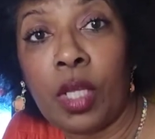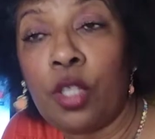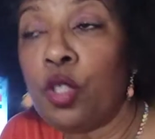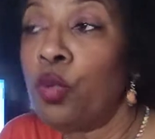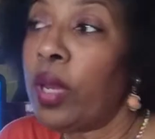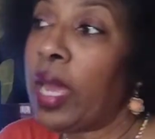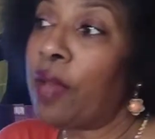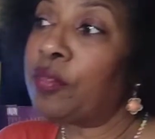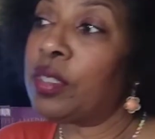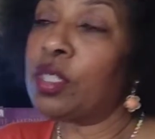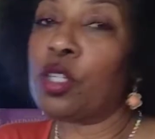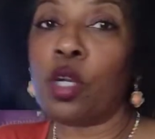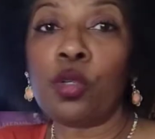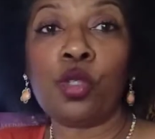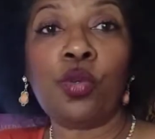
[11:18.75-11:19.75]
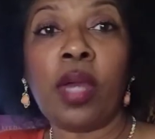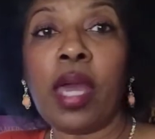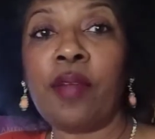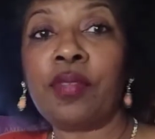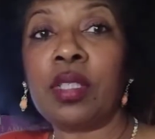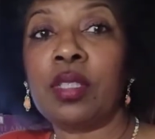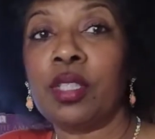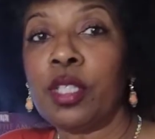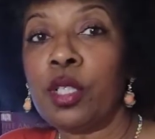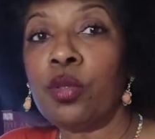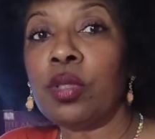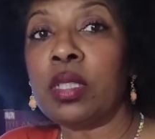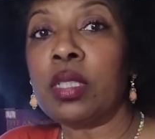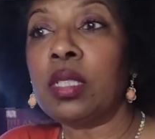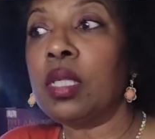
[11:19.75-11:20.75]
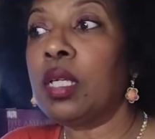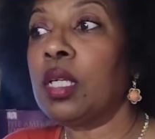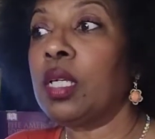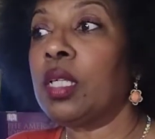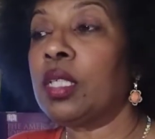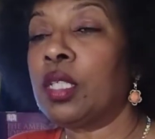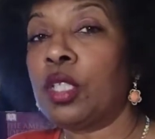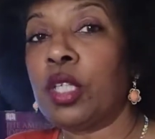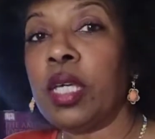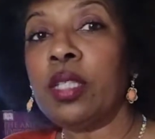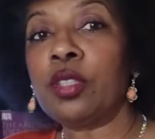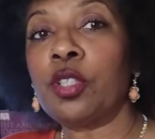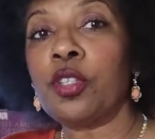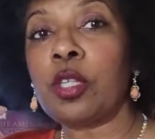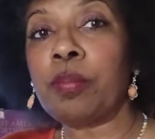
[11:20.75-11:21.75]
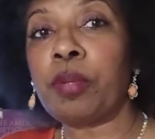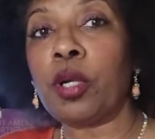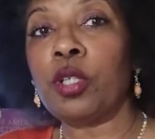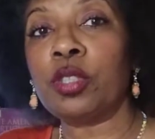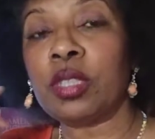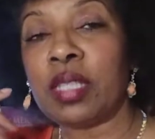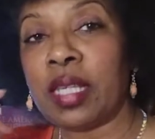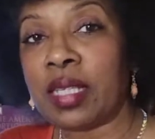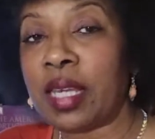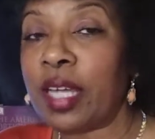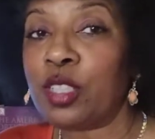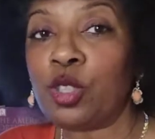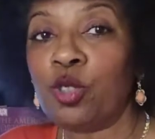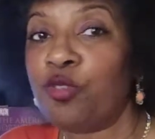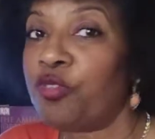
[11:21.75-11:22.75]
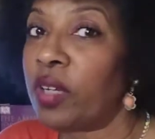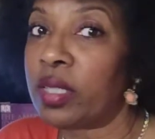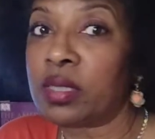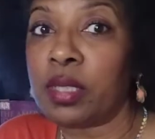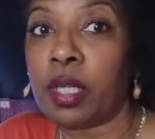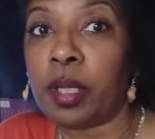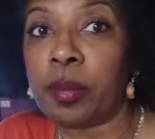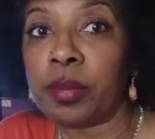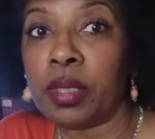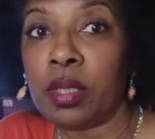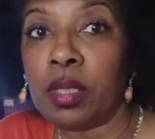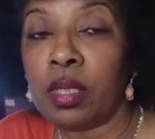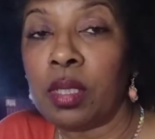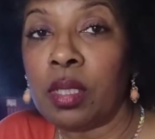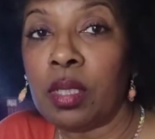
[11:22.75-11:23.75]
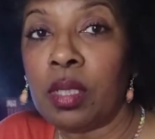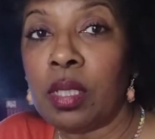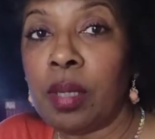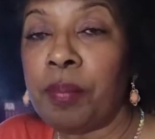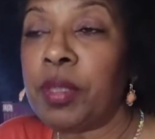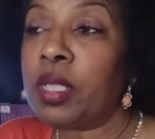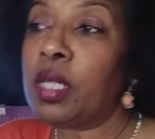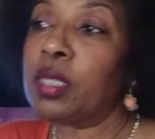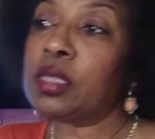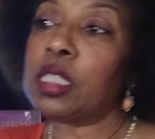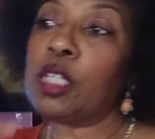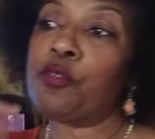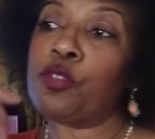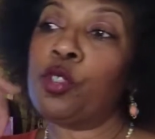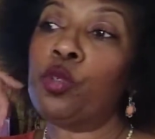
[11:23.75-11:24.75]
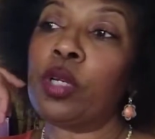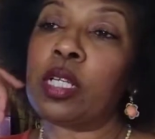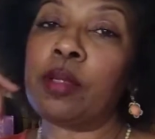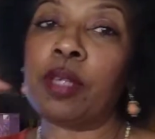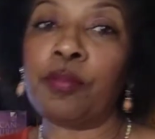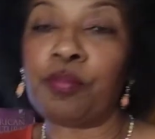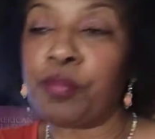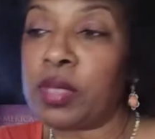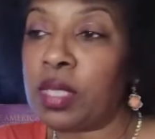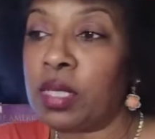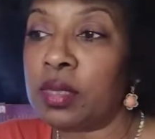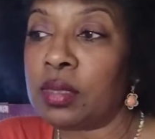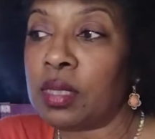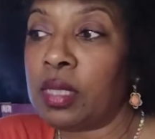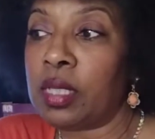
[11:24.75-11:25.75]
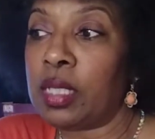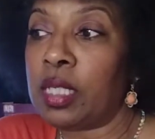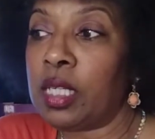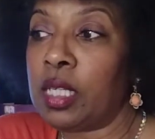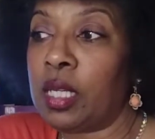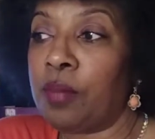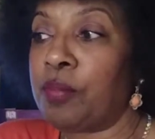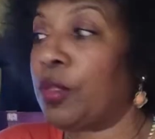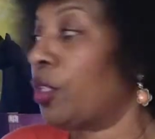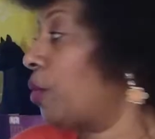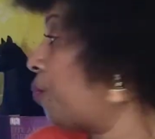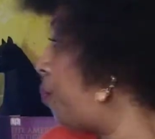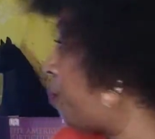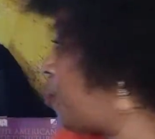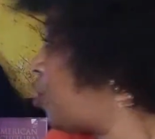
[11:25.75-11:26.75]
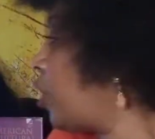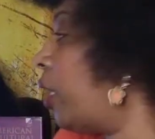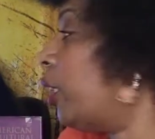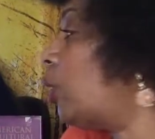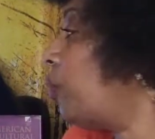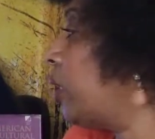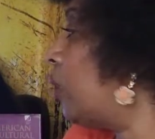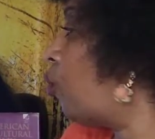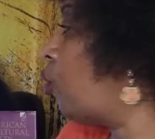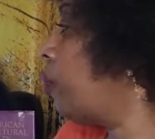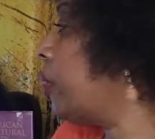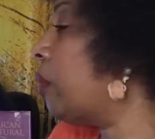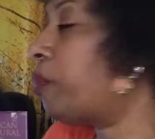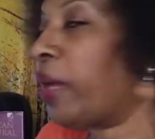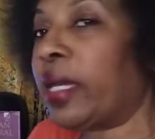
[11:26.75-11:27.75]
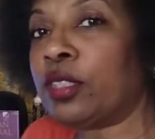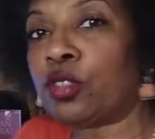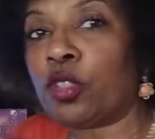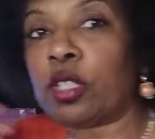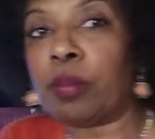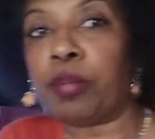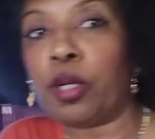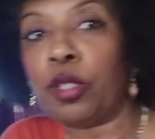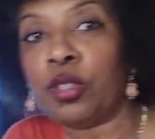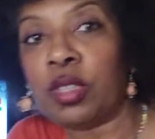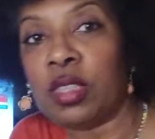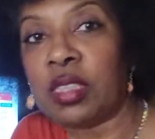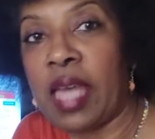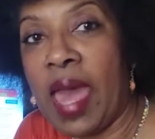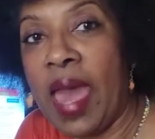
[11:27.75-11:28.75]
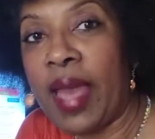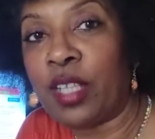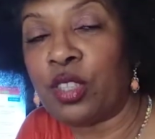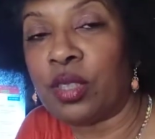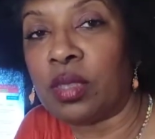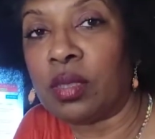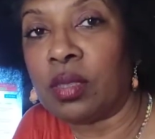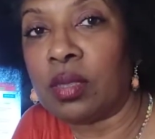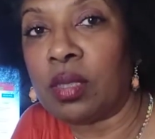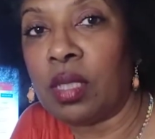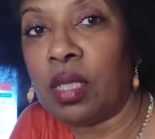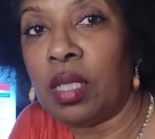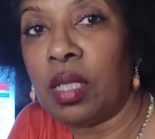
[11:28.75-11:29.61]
You have to go. You have to literally get to the person that got you fucked up. Because because judgment will be based on a person's actions.